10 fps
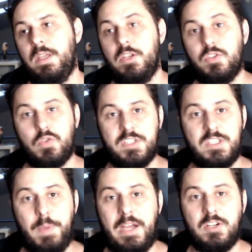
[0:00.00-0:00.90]

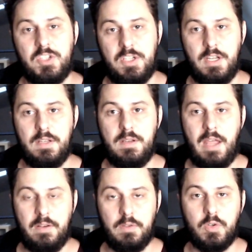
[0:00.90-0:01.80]
introspection
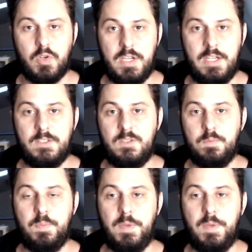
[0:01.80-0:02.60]
and learning to